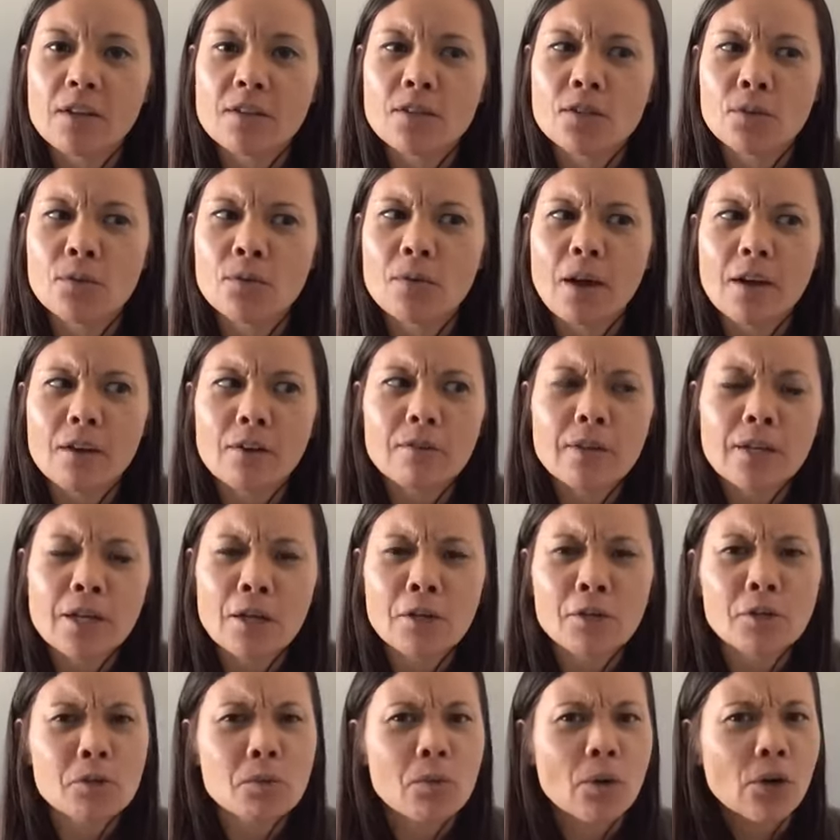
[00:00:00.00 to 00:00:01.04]
So not only
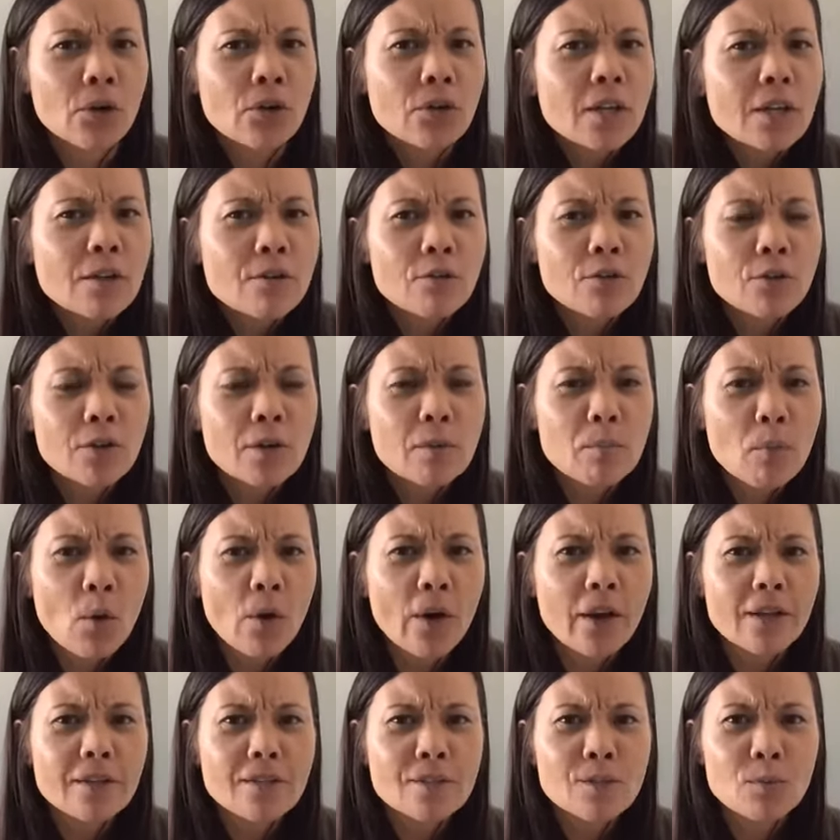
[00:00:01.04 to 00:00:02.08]
are you earning free
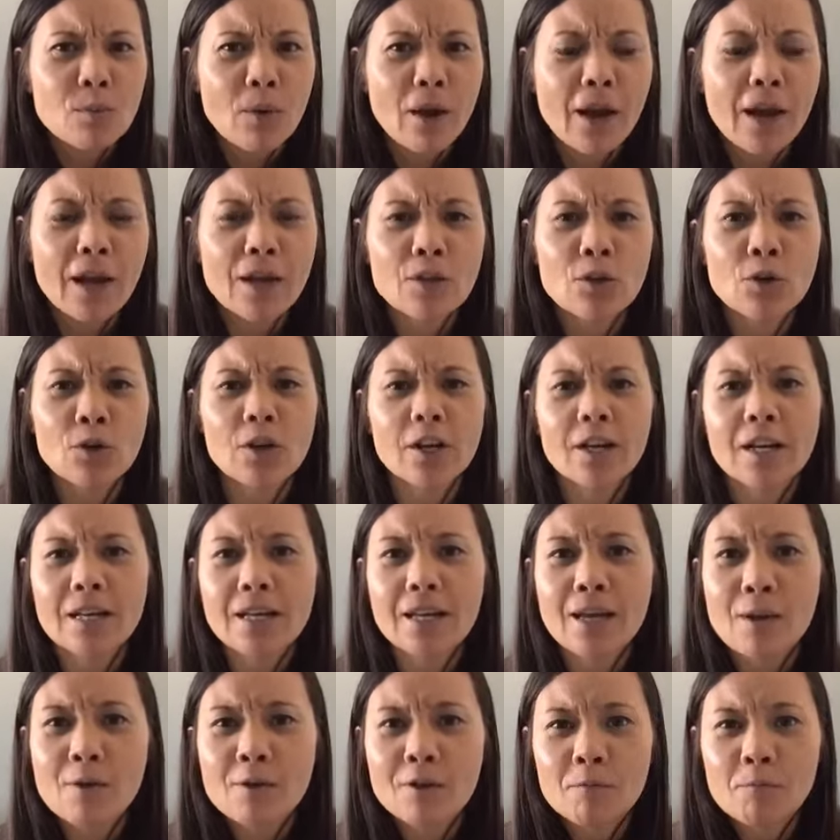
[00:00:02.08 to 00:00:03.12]
points, right, you're going to
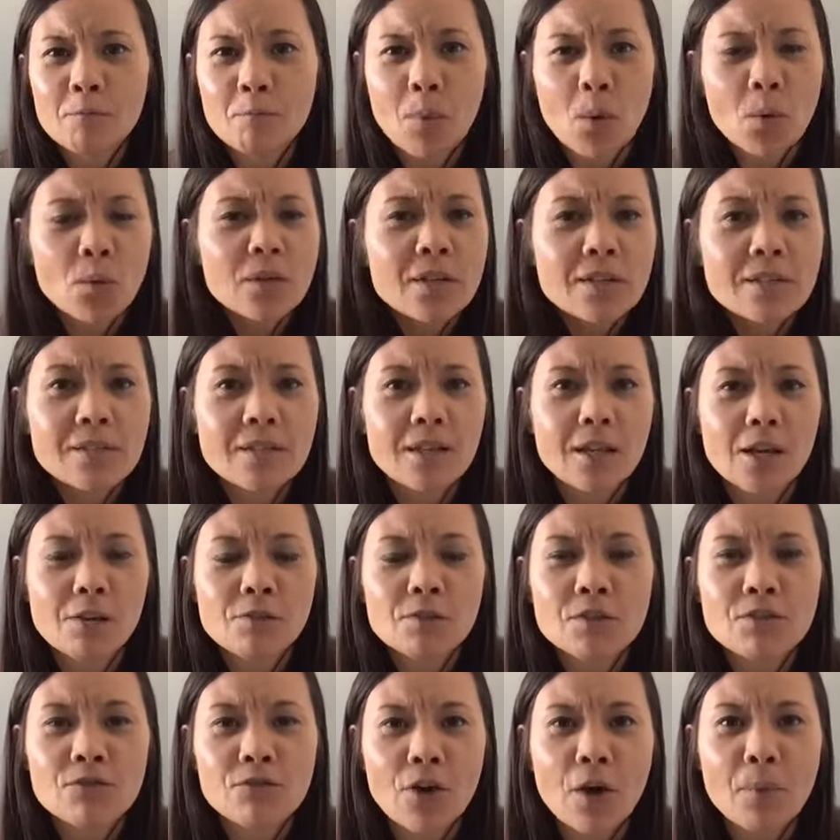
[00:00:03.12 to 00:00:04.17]
get bonus
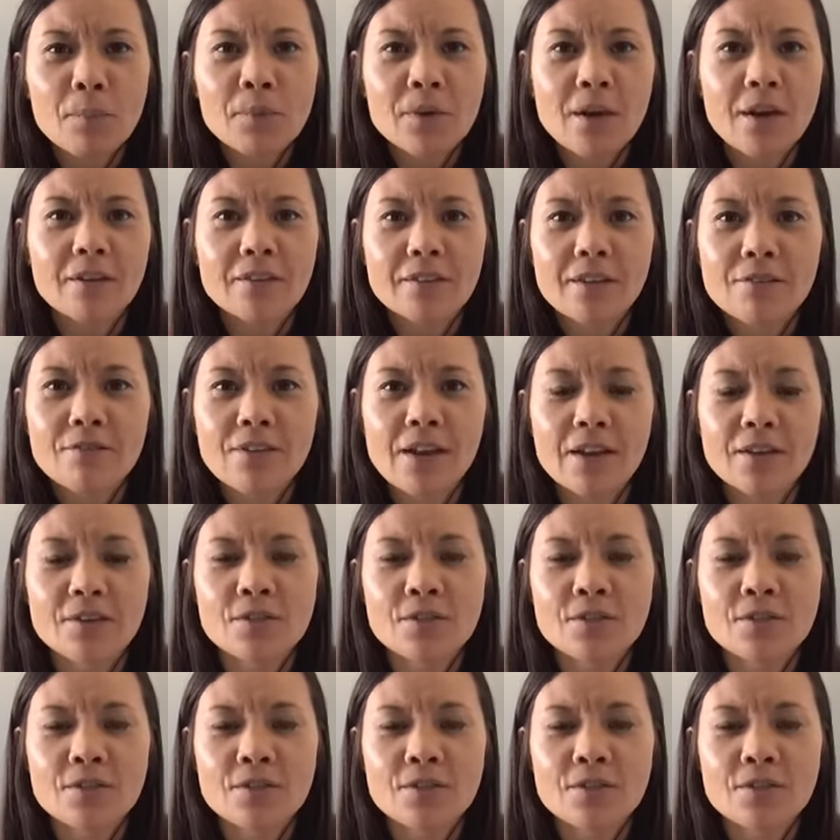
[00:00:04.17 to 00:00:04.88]
gifts from Young Living.